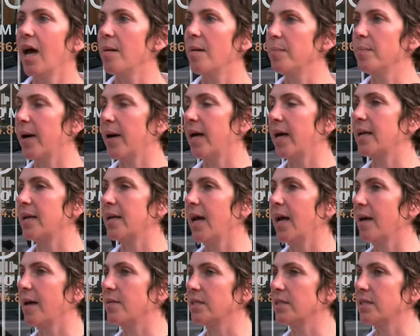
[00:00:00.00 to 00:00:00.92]
but
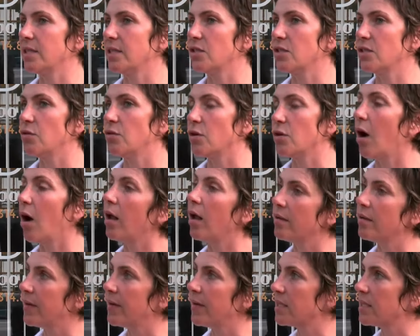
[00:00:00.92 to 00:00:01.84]
this is new to all
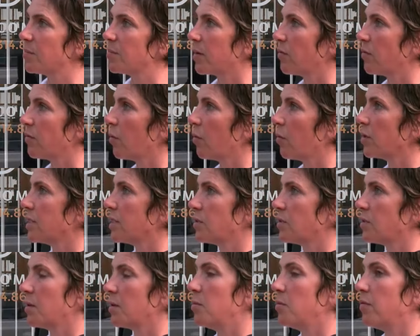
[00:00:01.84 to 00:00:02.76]
of us. But of course,
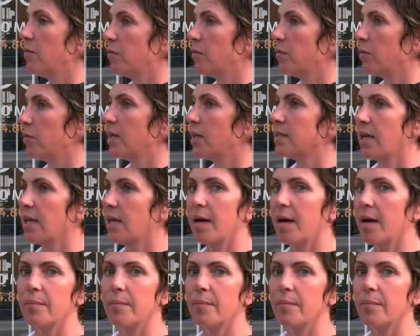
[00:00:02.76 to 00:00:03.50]
as we move through this,